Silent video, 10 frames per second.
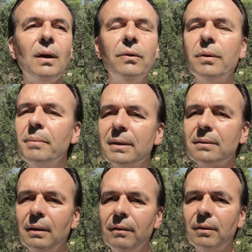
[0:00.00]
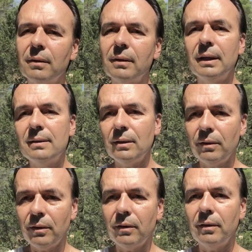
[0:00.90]
On the mental level, it's
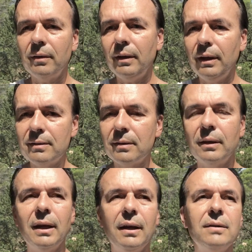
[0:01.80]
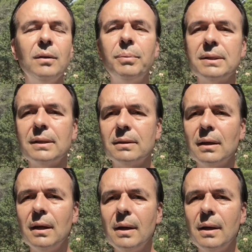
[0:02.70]
again the opposite.